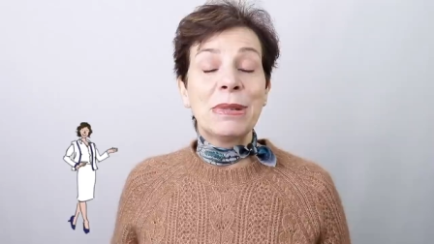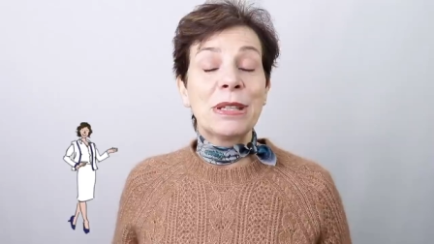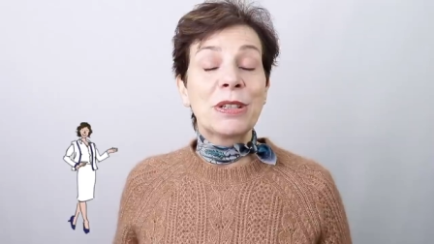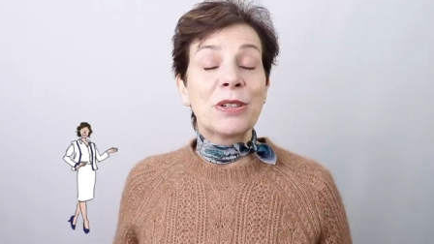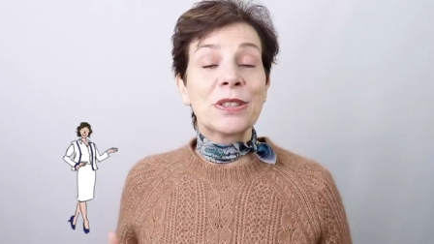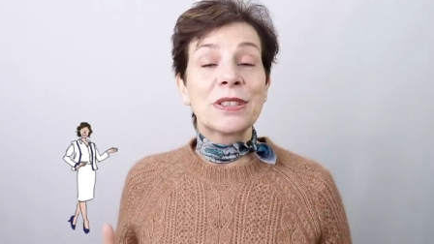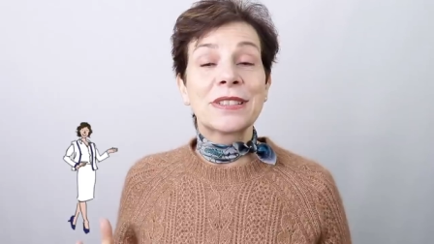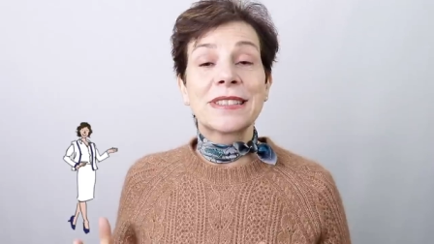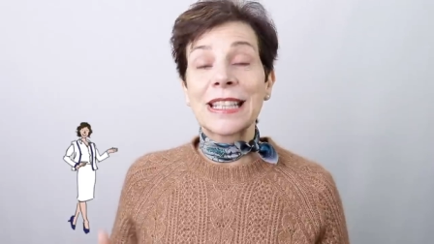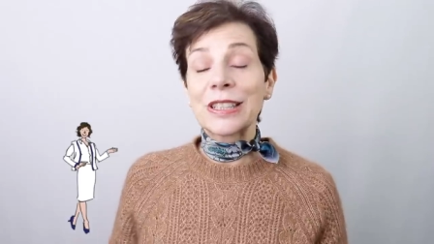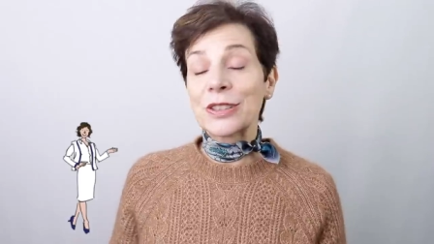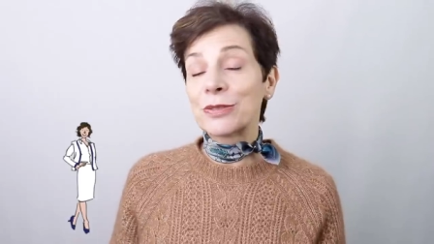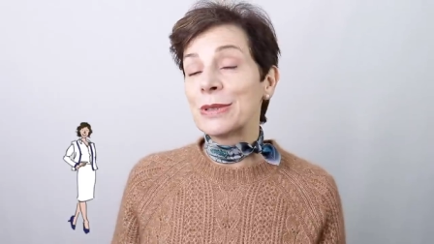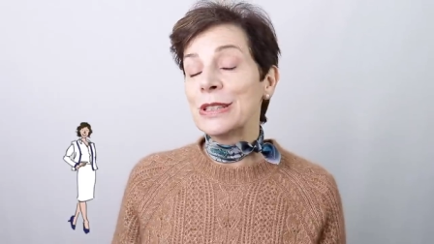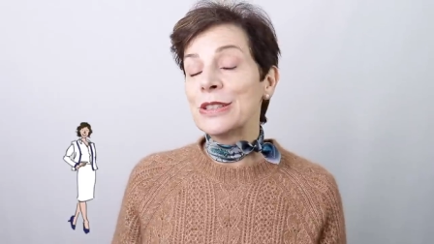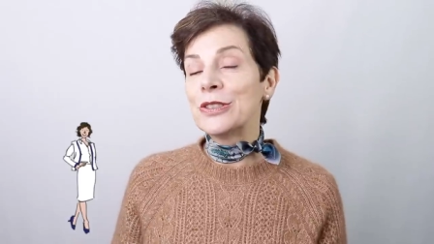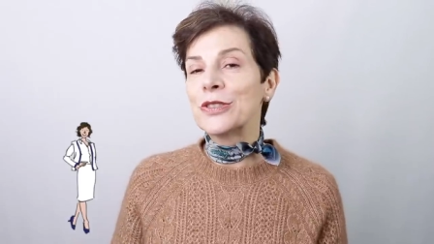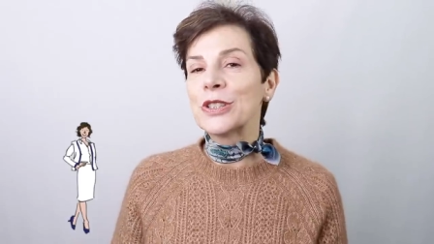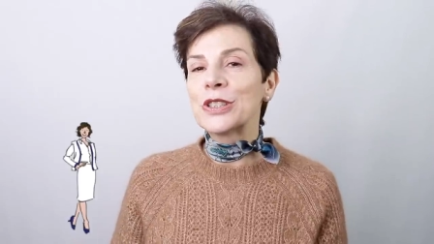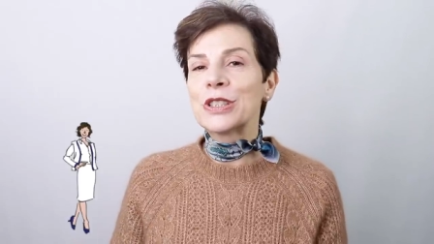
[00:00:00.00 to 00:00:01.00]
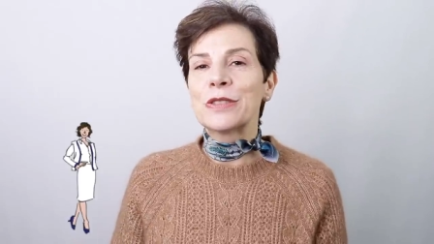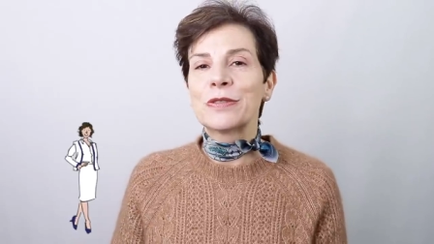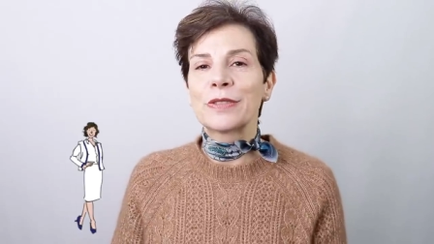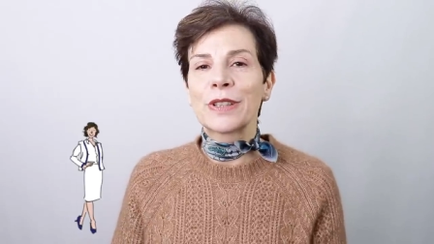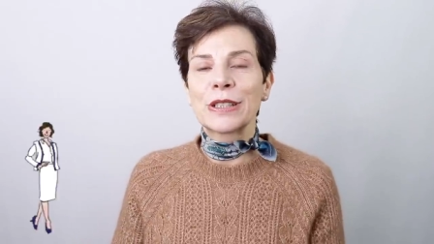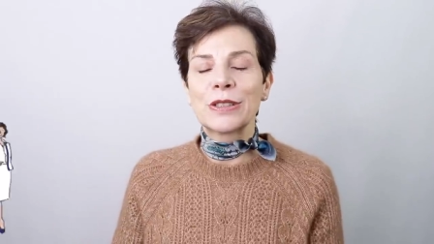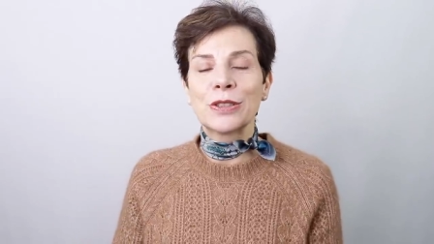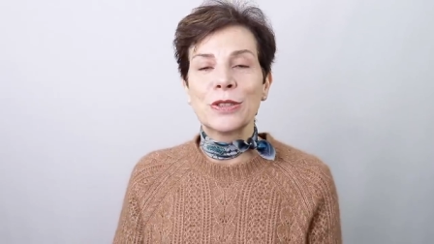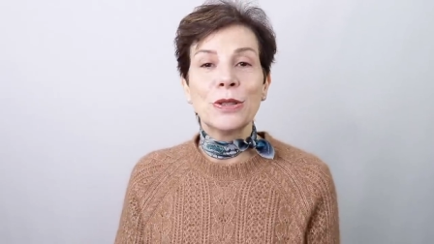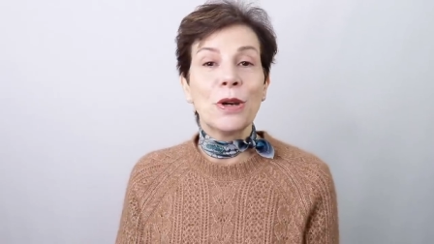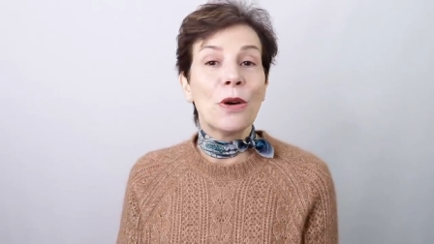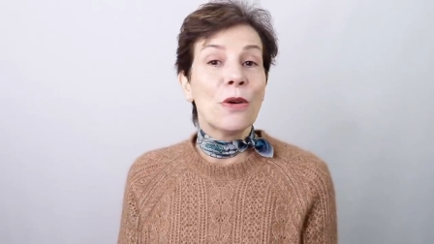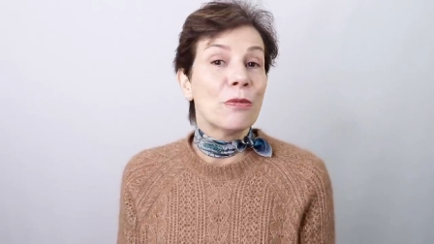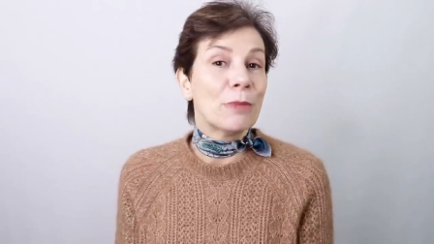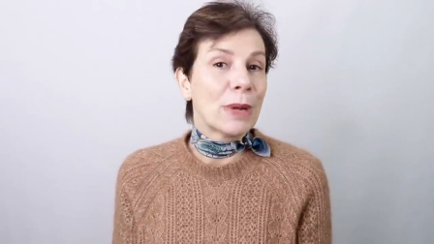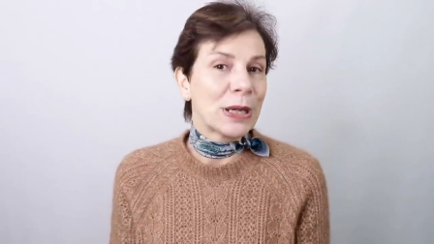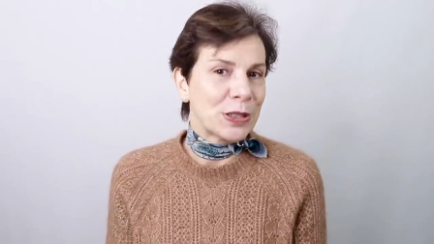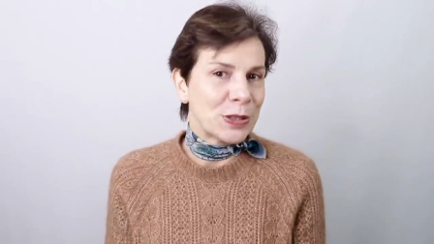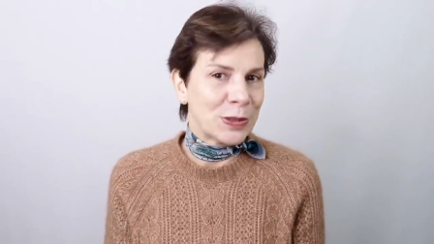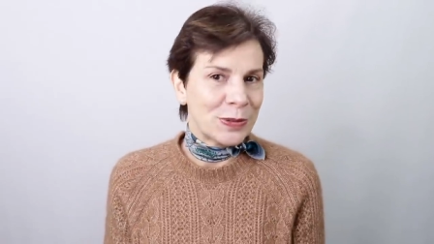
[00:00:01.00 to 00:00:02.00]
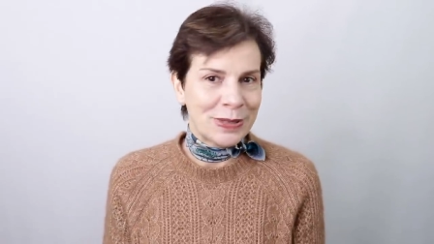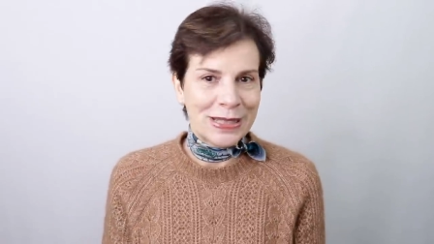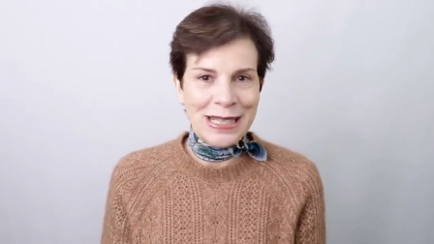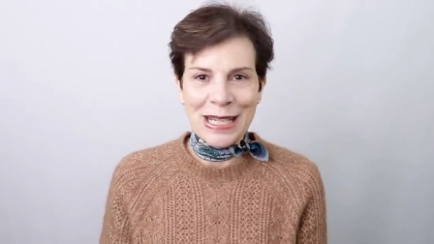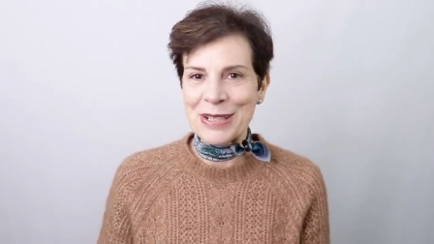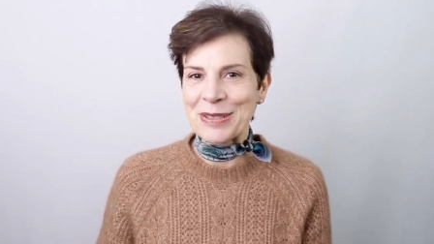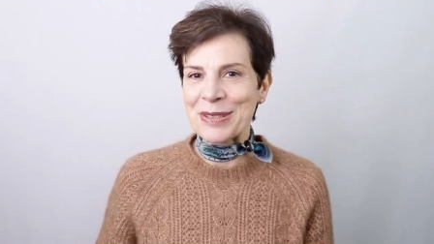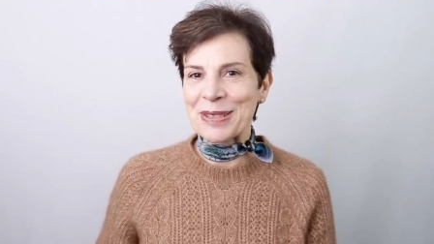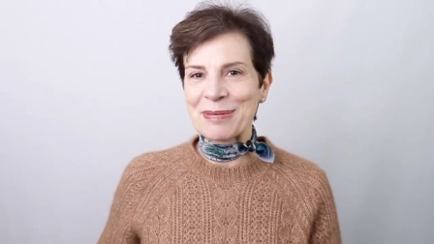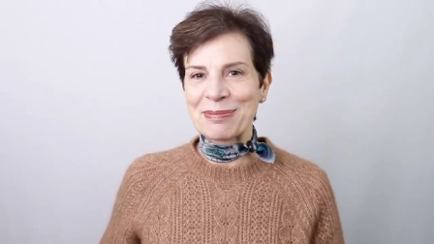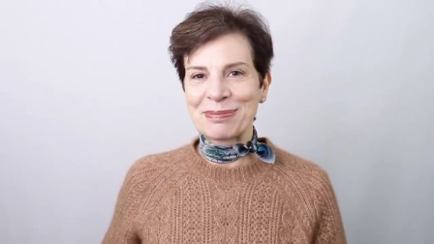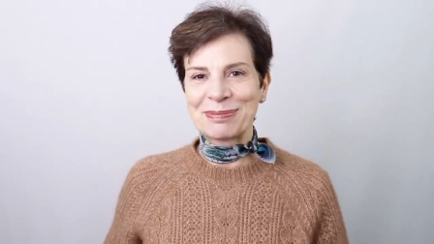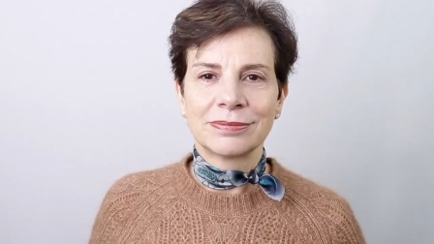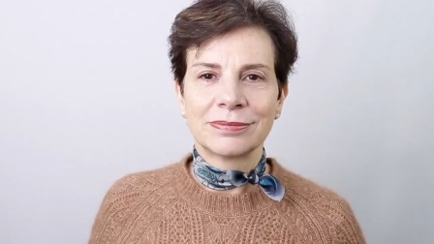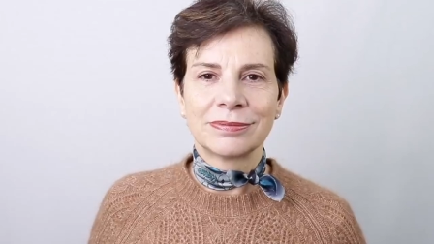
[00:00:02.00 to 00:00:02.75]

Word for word: because that will notify you of my new videos.